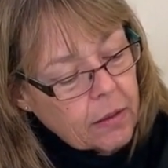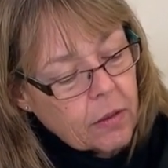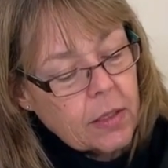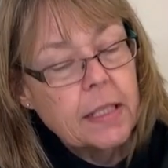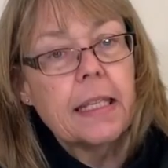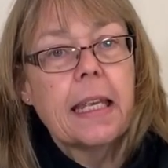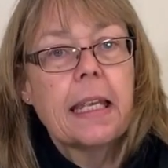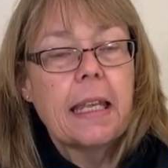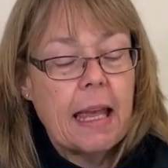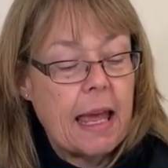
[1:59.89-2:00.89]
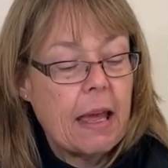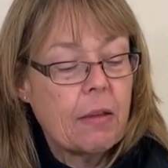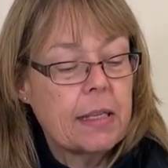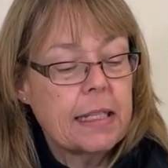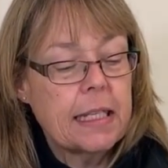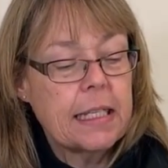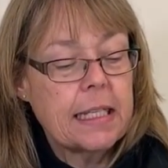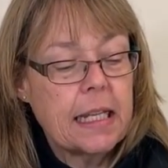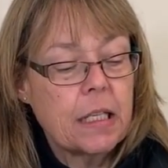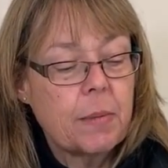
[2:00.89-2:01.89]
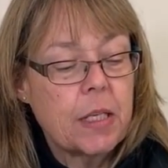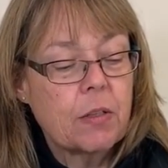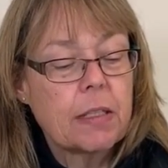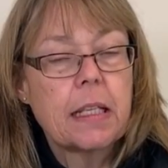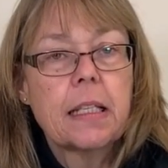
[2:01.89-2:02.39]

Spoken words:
you can see how the 60 centimetre is